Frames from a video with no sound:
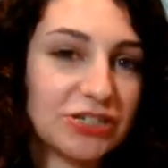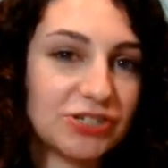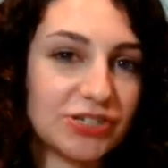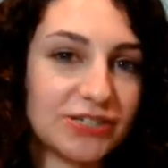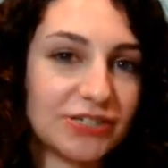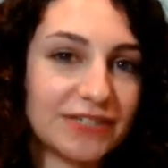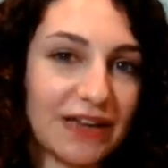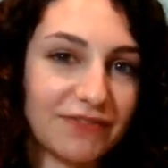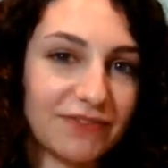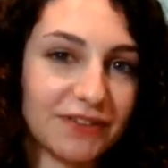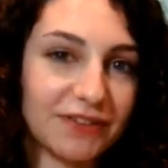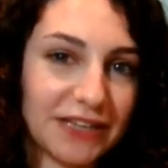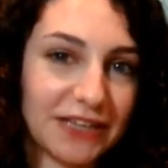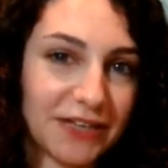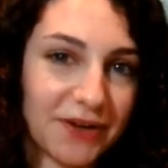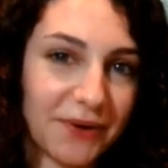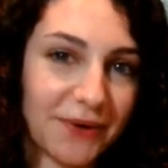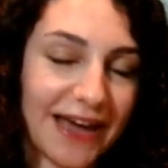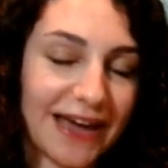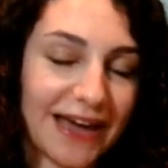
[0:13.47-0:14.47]
you should
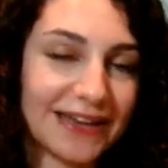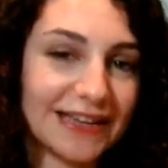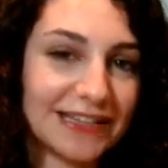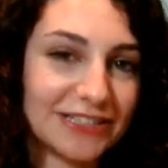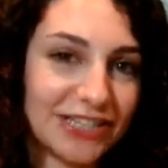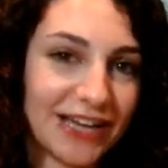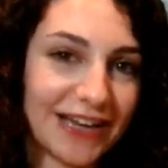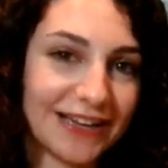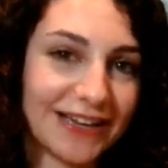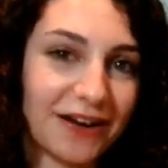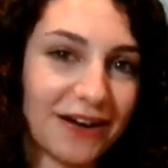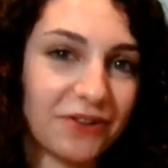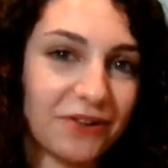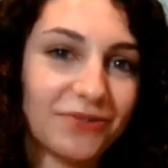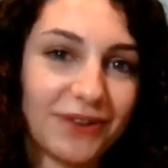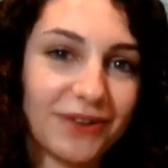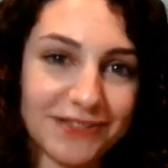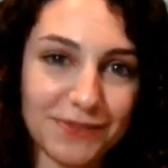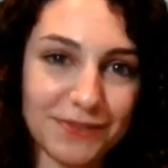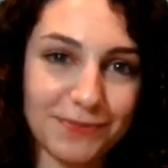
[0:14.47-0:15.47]
definitely go ahead and check
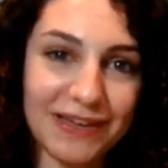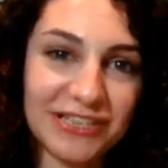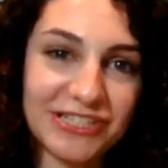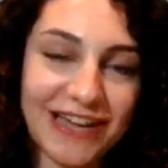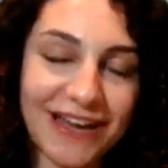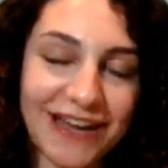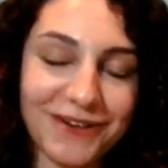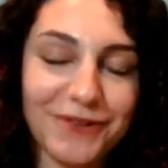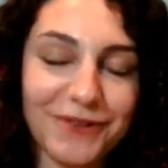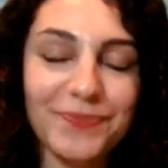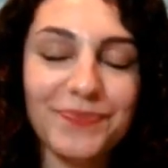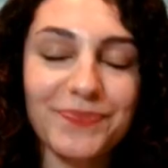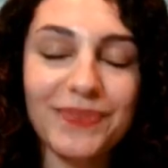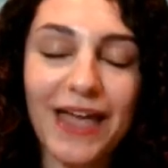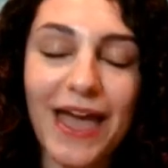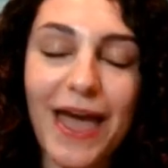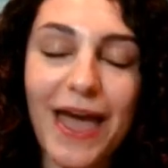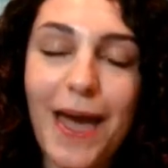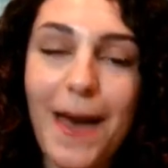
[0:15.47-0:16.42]
out the rest of my channel.